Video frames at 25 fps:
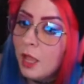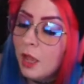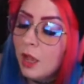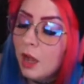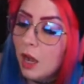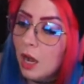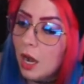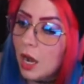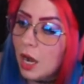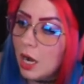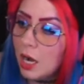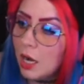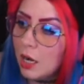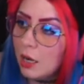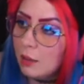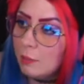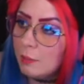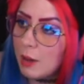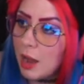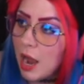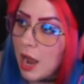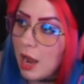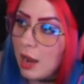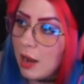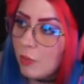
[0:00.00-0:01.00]

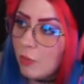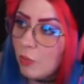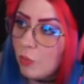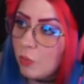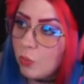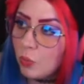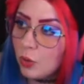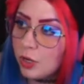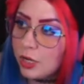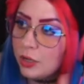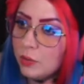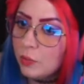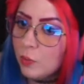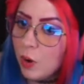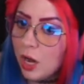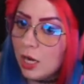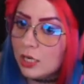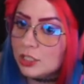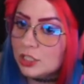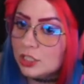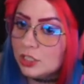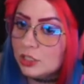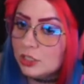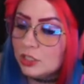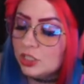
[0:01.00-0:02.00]
I
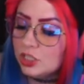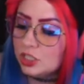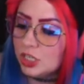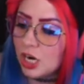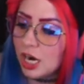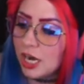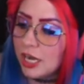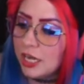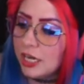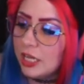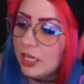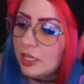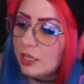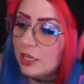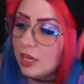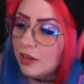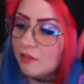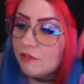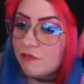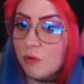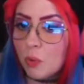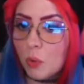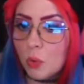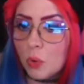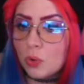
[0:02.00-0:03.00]
rewatched The Shining like
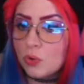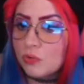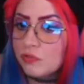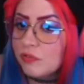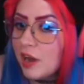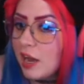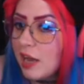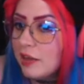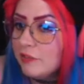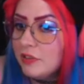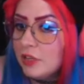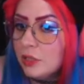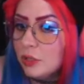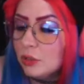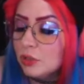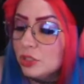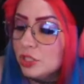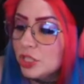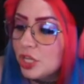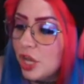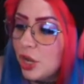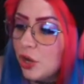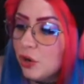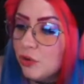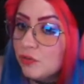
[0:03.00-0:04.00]
4 or 5 years
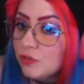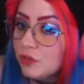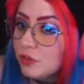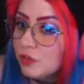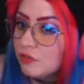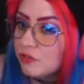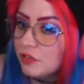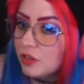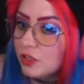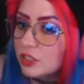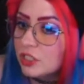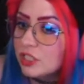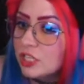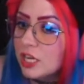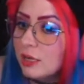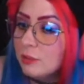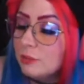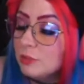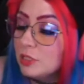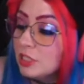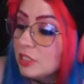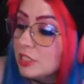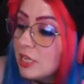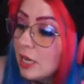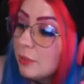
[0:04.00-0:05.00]
ago for the first time
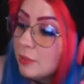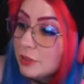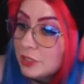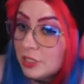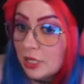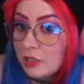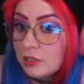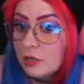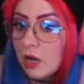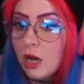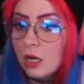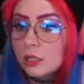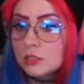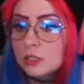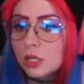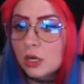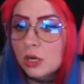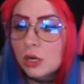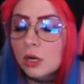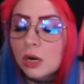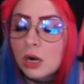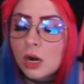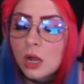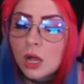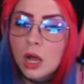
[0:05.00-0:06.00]
since I was a
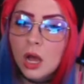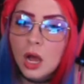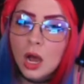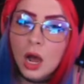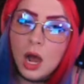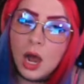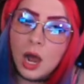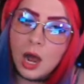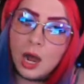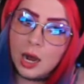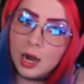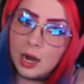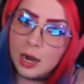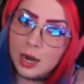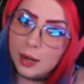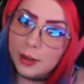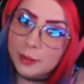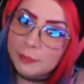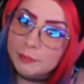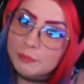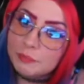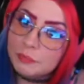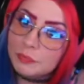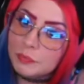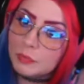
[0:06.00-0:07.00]
toddler.
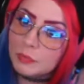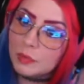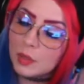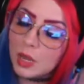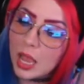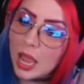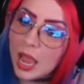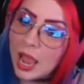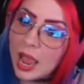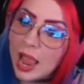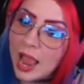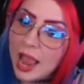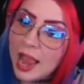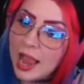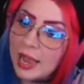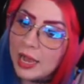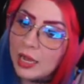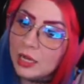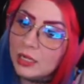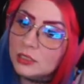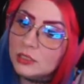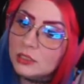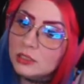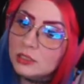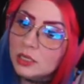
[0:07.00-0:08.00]
And
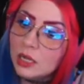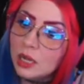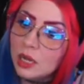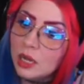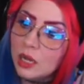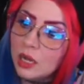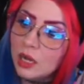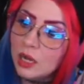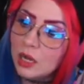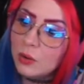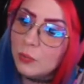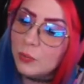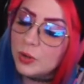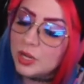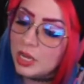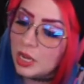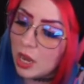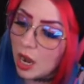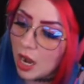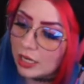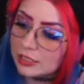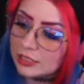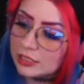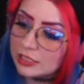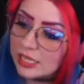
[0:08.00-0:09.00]
we
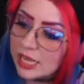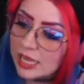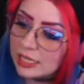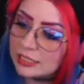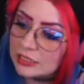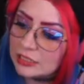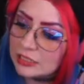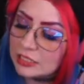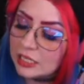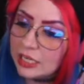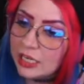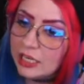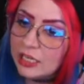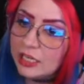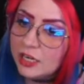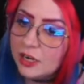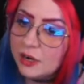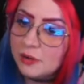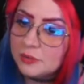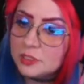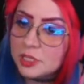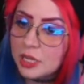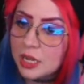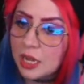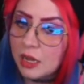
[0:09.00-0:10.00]
got to that scene and I
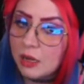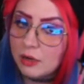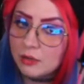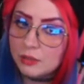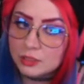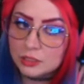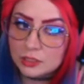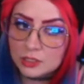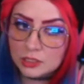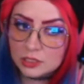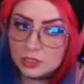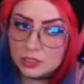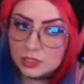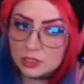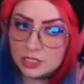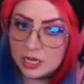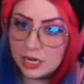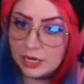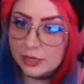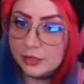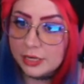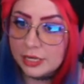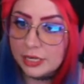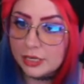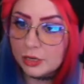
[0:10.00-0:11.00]
was like, oh, this isn't
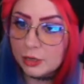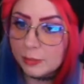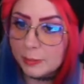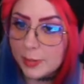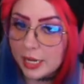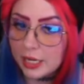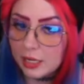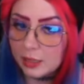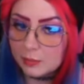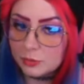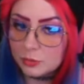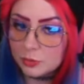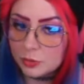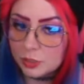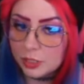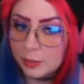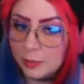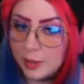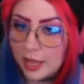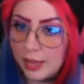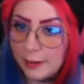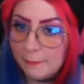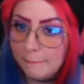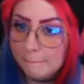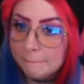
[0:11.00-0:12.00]
scary and her makeup's really
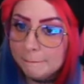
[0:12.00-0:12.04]
bad.